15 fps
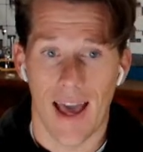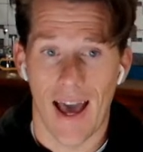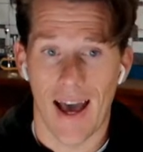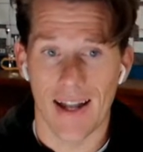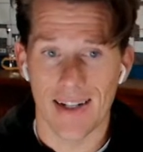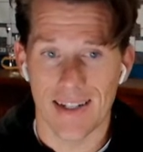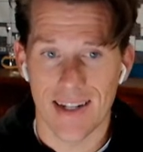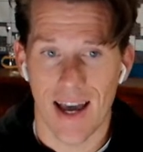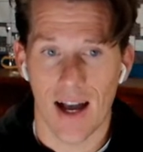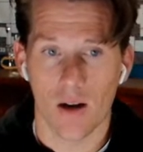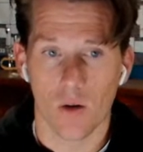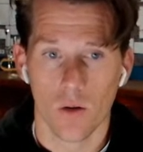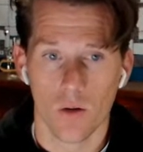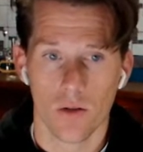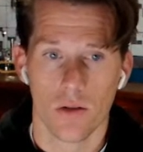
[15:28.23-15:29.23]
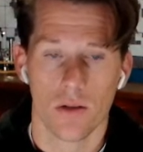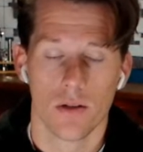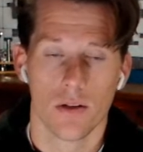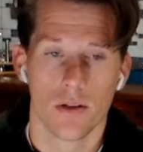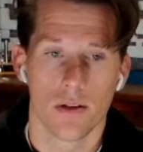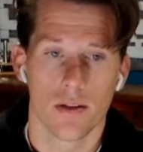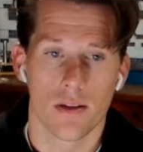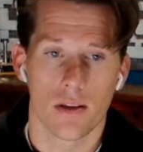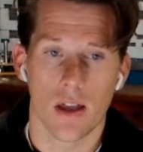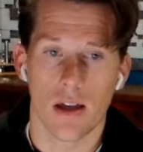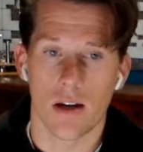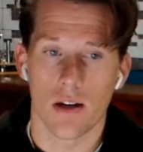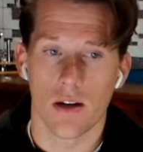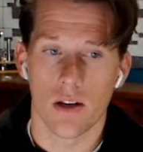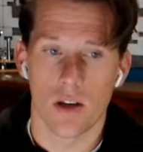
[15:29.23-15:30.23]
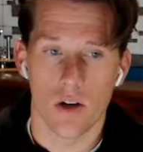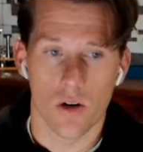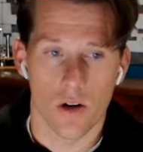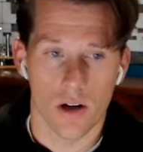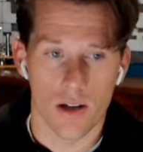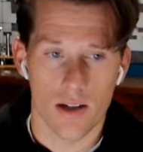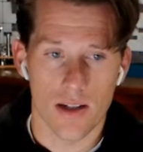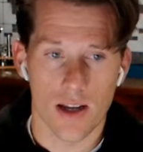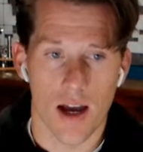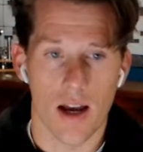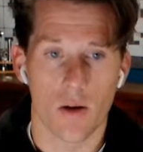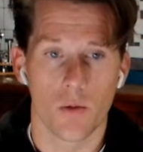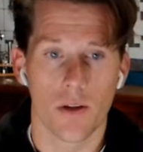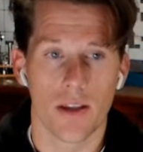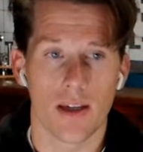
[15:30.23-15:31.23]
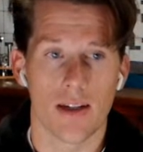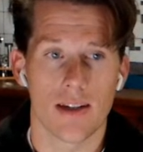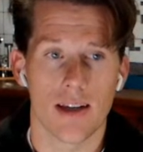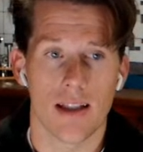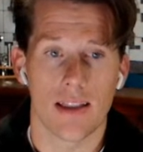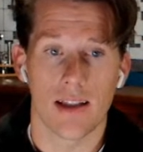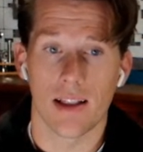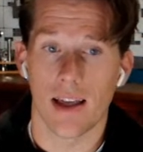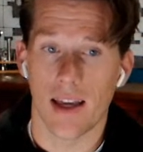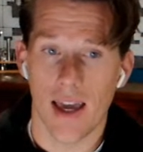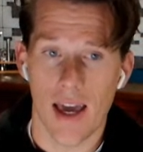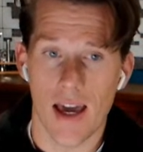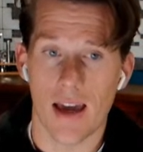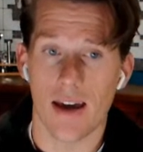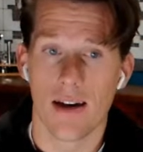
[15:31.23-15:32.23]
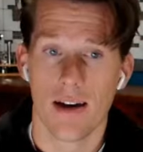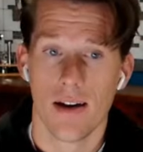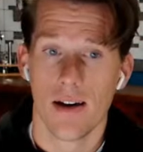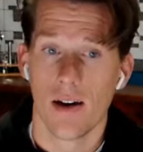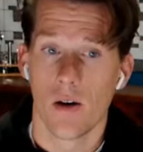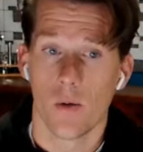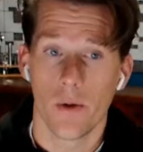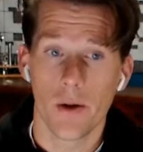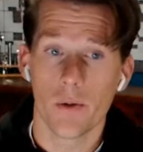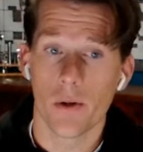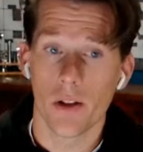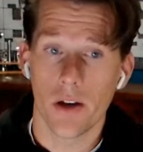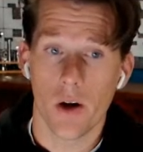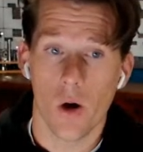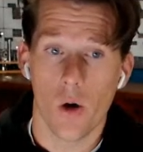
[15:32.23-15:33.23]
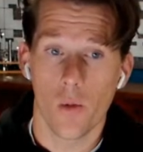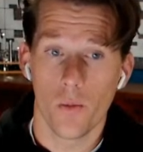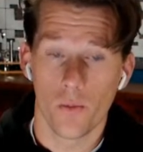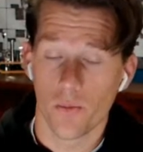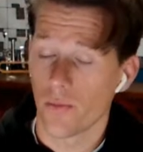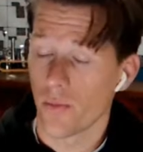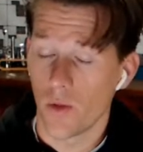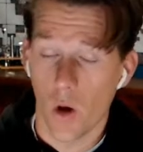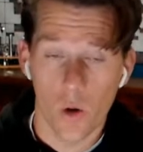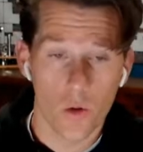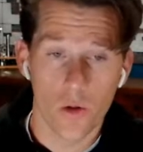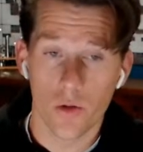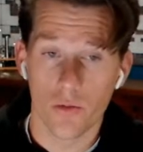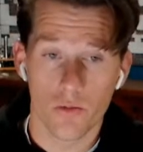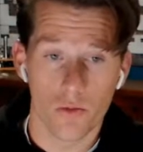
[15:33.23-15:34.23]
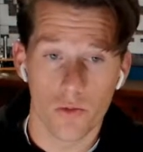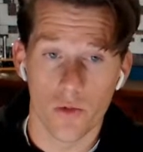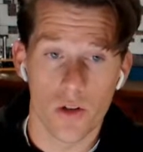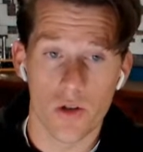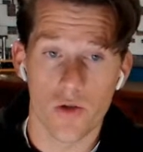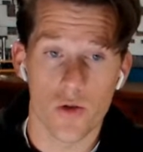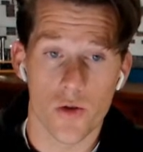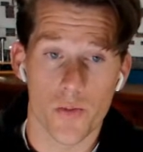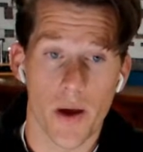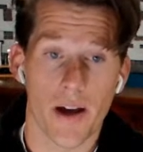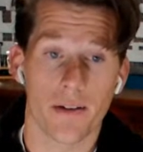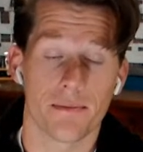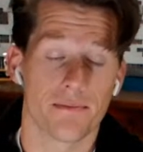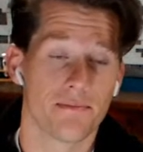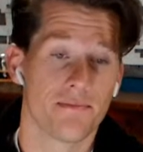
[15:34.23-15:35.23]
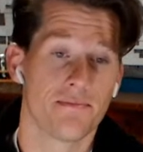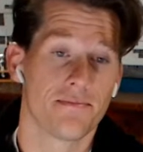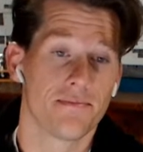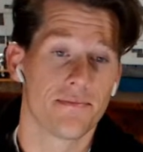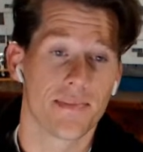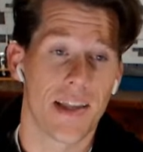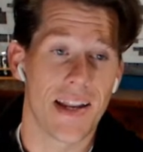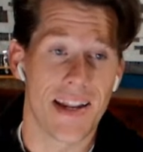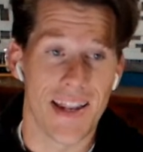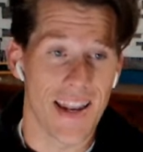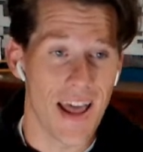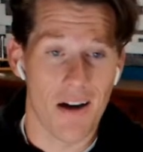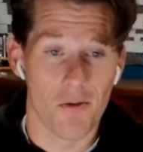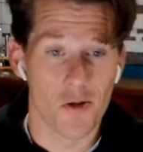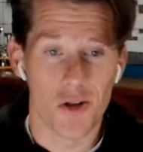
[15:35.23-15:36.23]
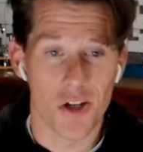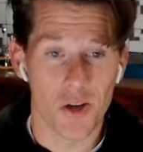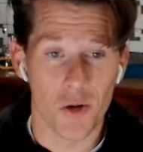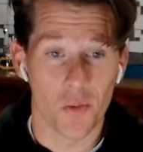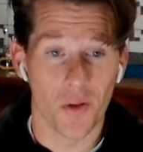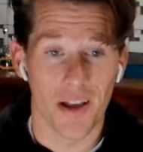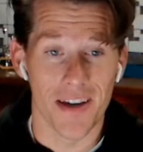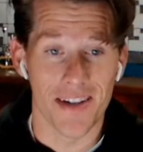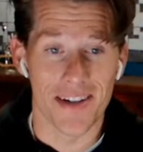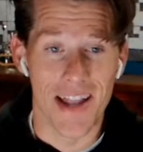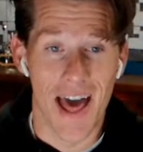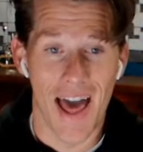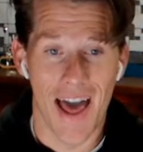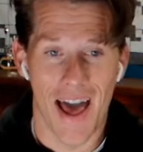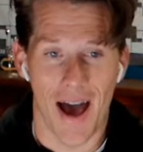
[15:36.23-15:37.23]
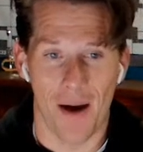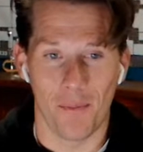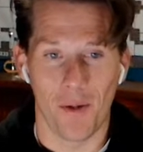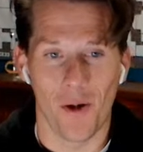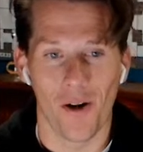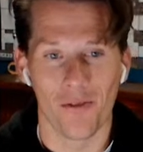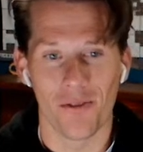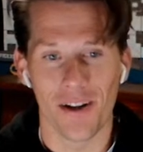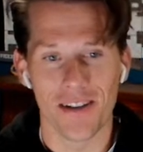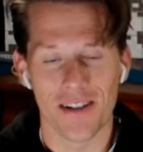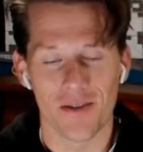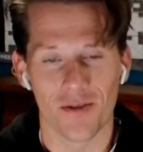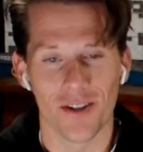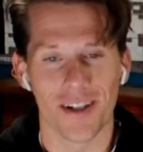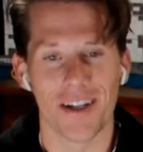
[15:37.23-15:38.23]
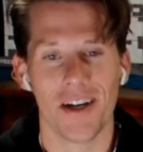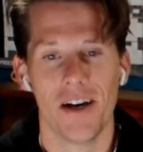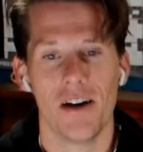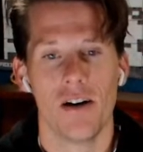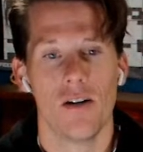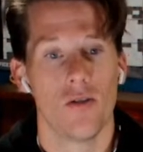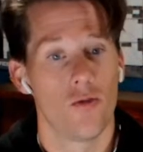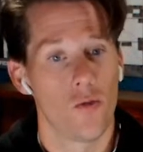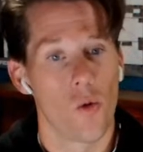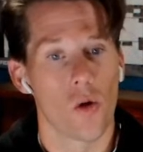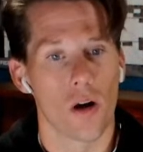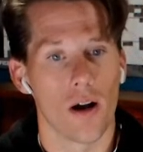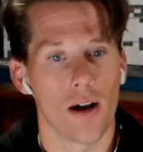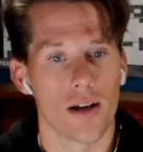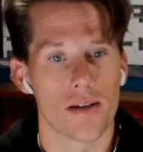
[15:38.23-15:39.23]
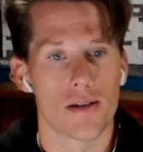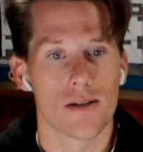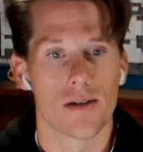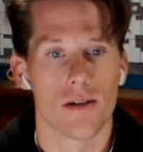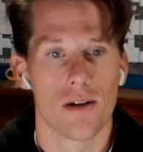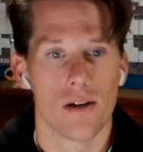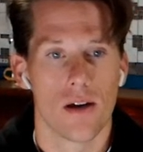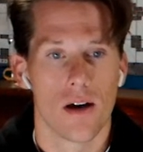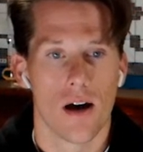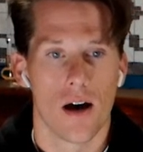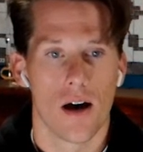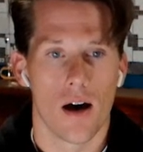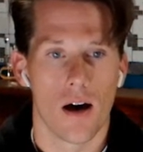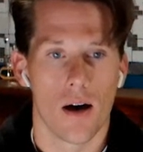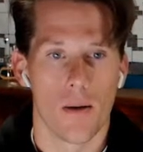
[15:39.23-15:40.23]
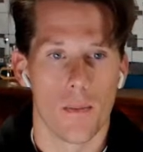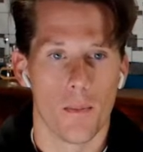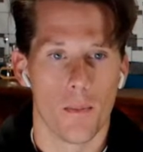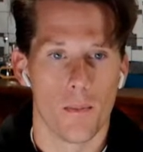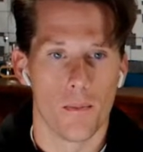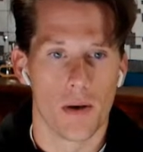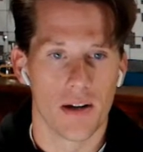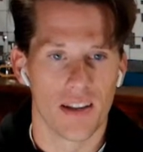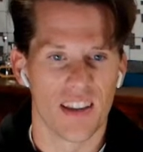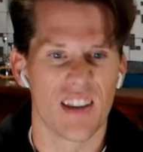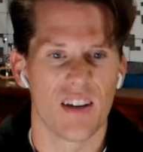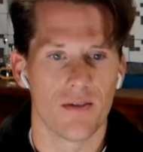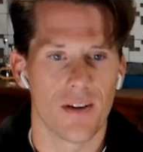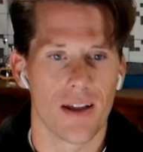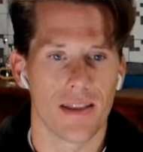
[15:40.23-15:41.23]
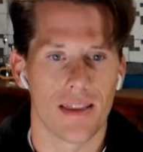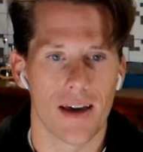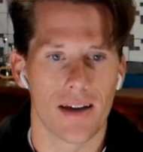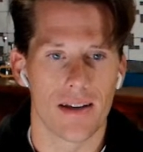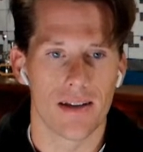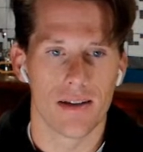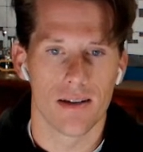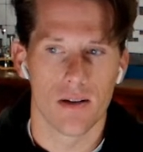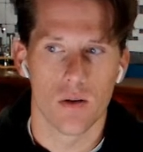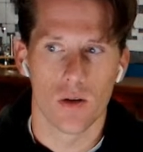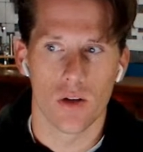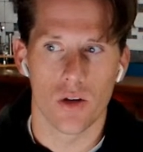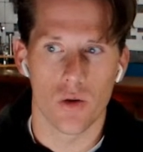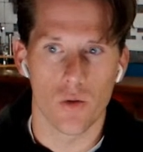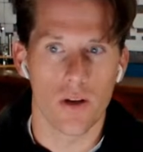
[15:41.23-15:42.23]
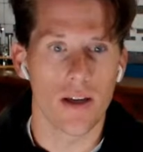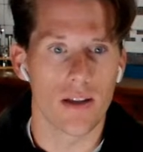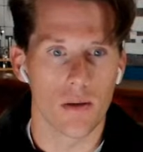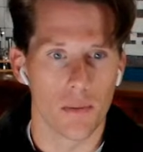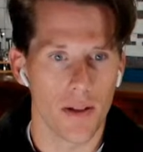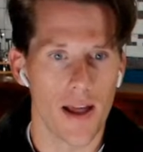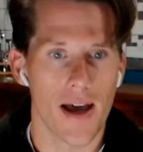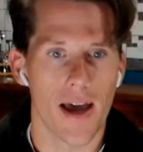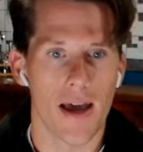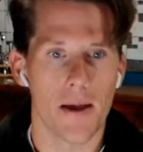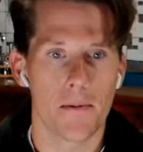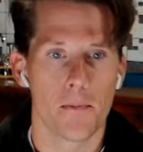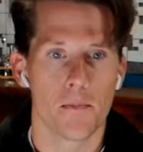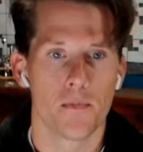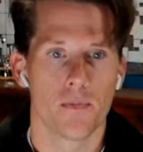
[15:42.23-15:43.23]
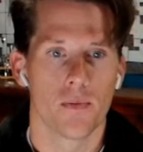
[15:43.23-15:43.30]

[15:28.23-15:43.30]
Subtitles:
at tackle that you're going to sign with the intent that, like, hey, we really hope, no disrespect, to never see you play a snap offensively for us. But in the event that you need to play,